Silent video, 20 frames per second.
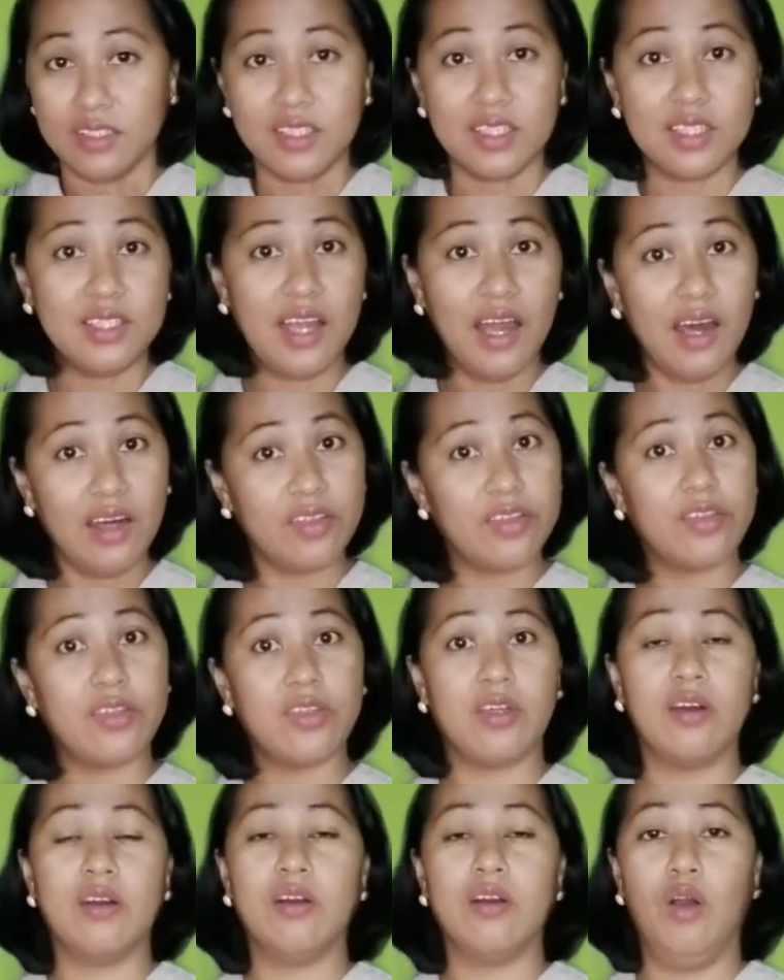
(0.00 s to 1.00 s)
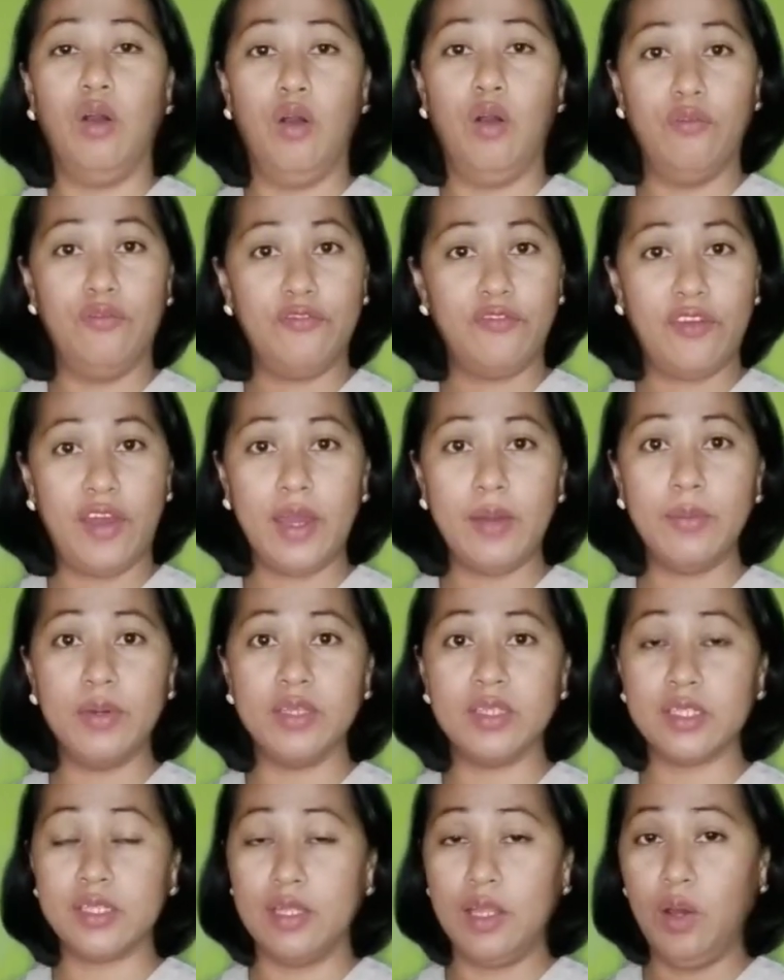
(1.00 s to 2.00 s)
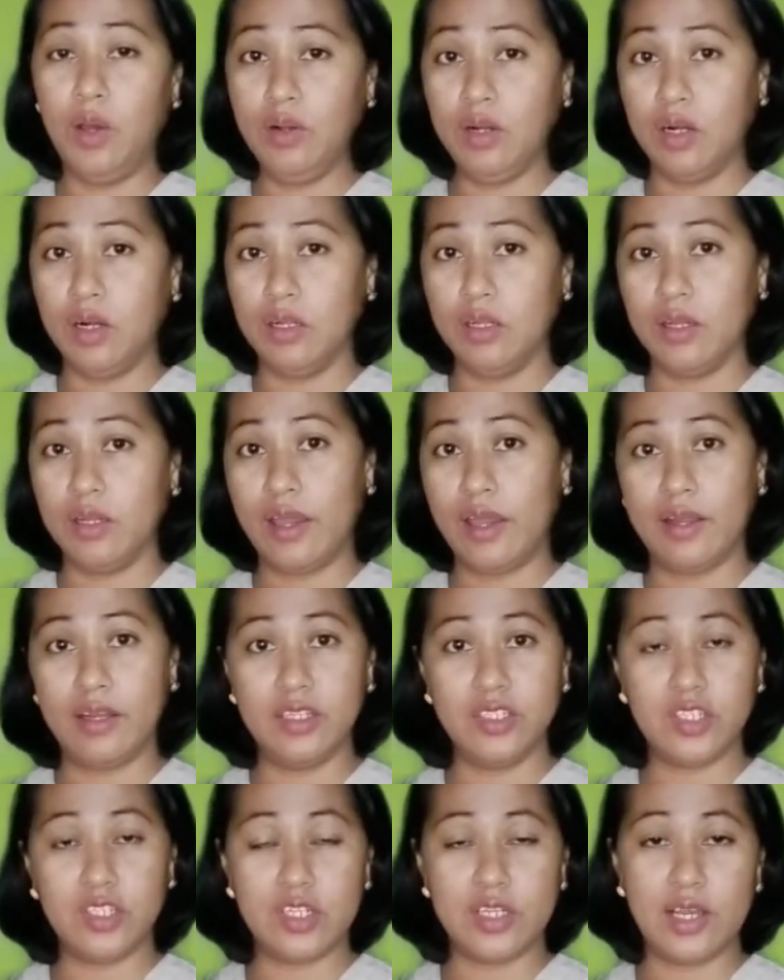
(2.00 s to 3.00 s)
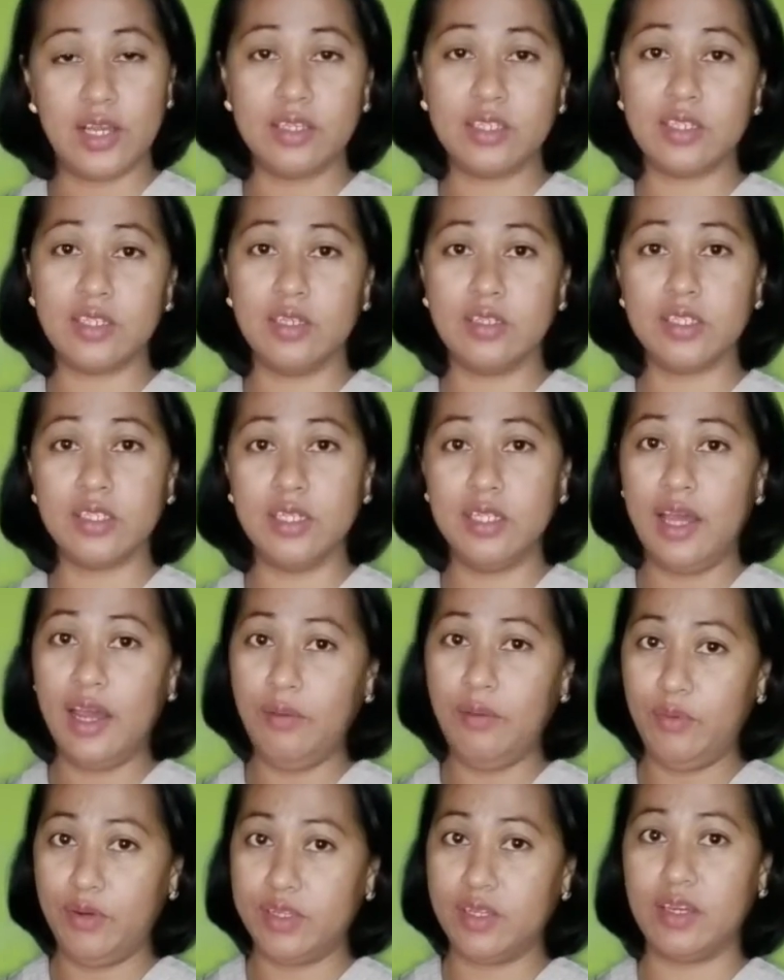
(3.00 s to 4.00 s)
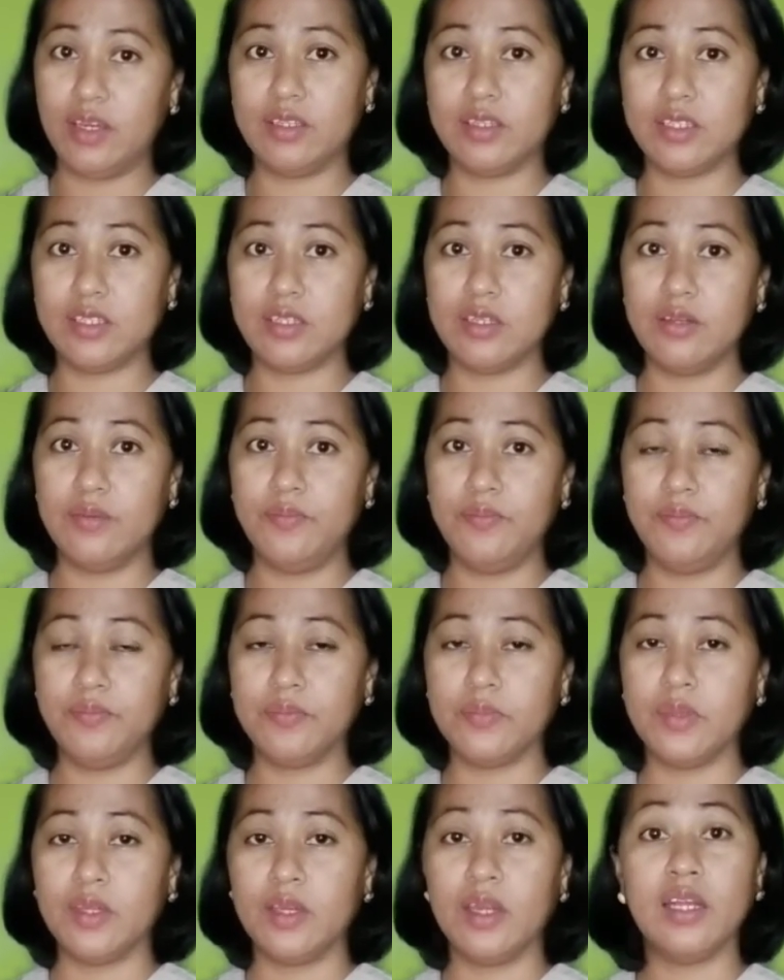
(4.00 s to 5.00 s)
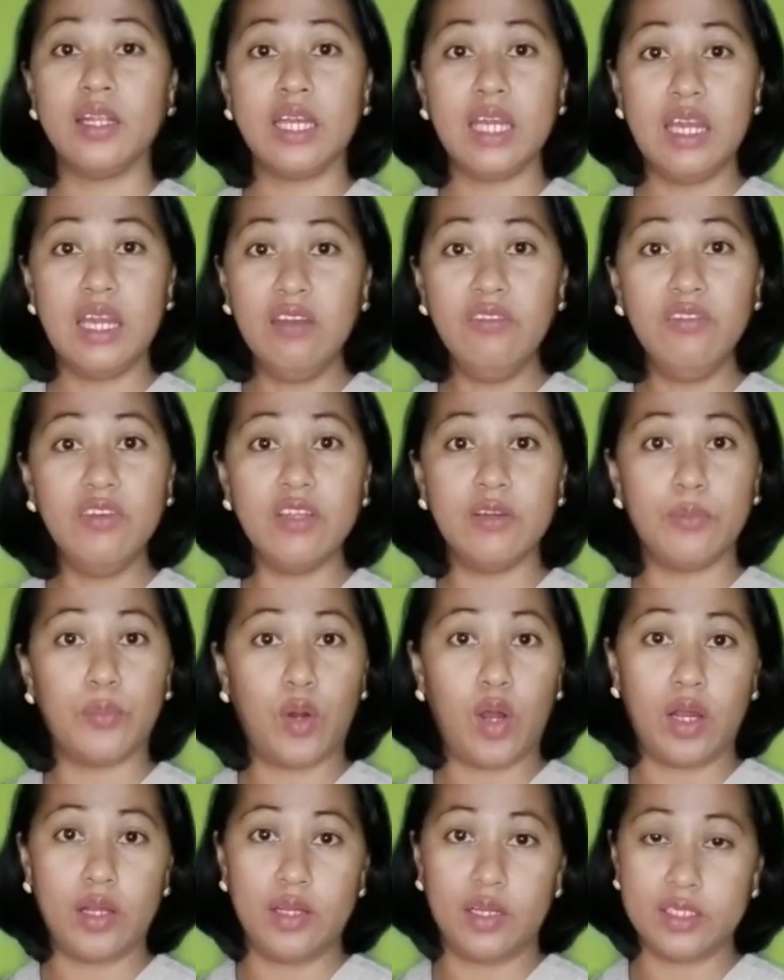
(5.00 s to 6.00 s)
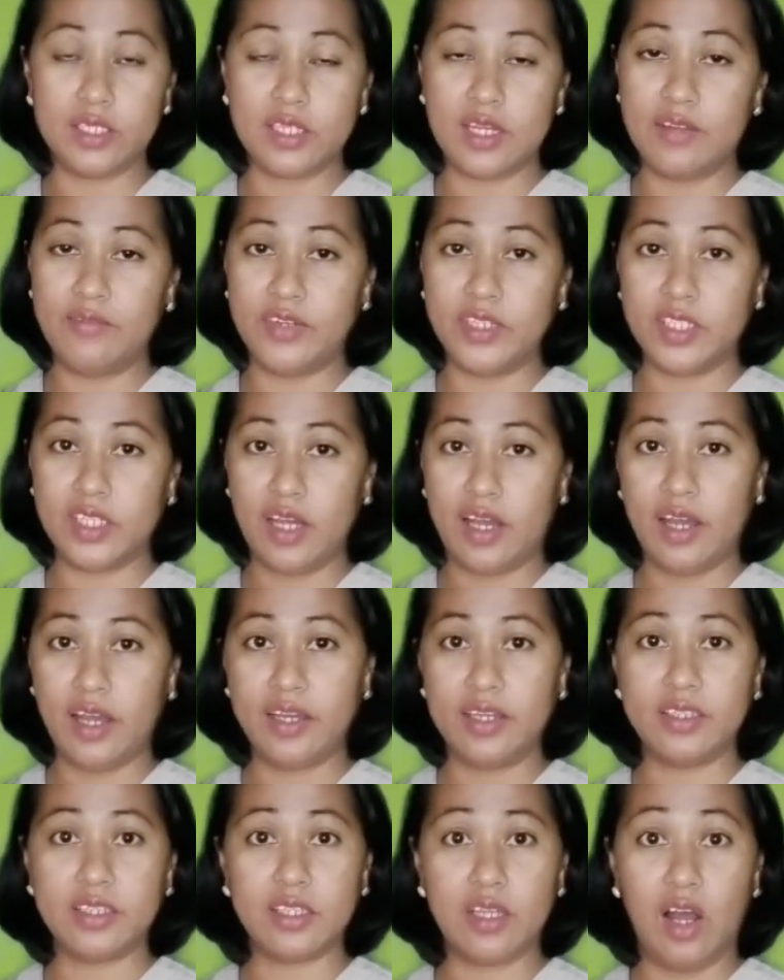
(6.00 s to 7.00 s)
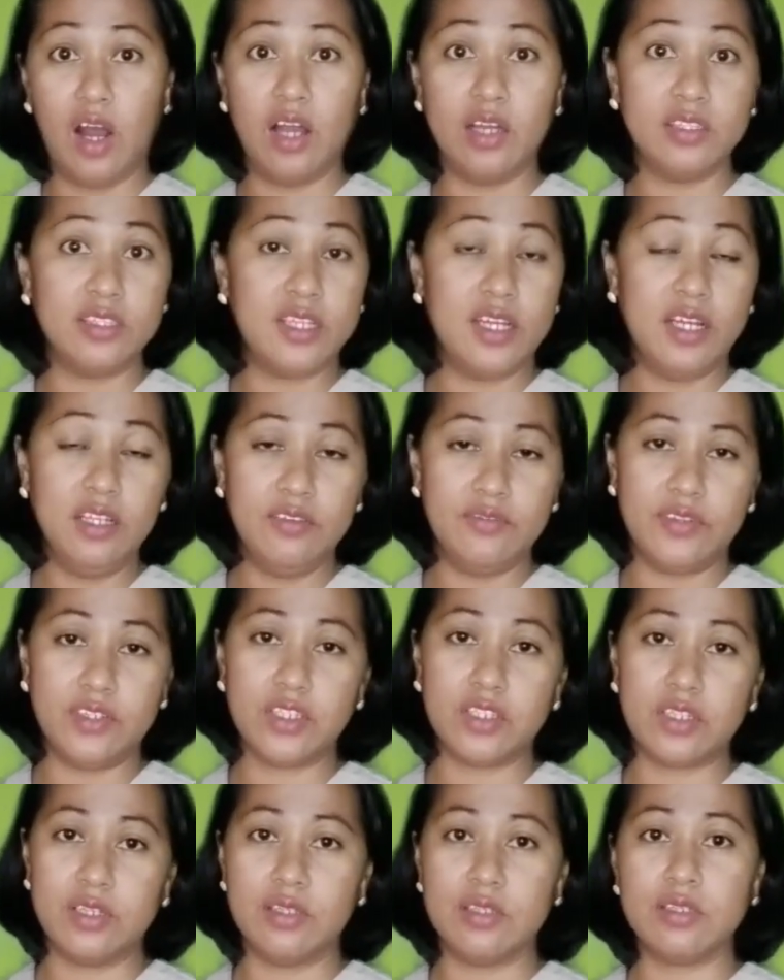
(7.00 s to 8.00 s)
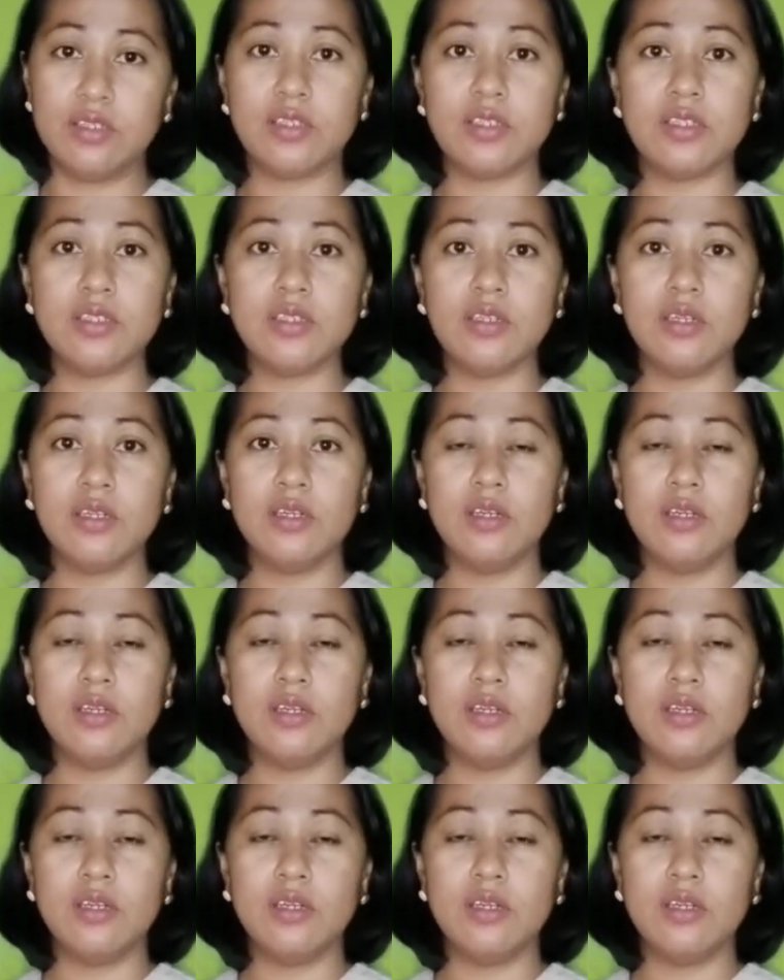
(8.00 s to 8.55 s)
the death of famous local and international celebrities, and even the products advertised on televisions